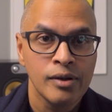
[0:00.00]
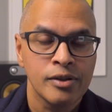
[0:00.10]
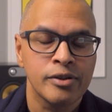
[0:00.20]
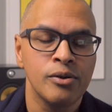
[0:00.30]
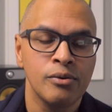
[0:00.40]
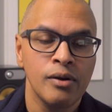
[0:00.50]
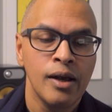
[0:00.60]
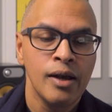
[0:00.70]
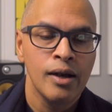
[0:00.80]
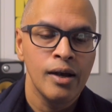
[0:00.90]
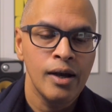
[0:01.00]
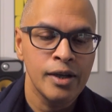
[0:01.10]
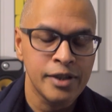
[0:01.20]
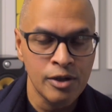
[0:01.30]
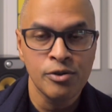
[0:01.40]
So I
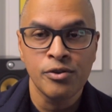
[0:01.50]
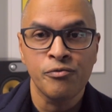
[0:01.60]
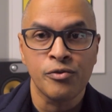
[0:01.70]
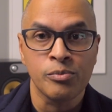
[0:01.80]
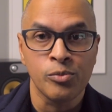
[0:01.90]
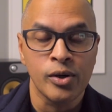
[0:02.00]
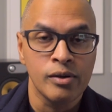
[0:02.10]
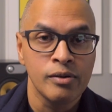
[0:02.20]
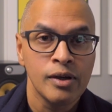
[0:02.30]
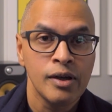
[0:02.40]
downloaded the firmware.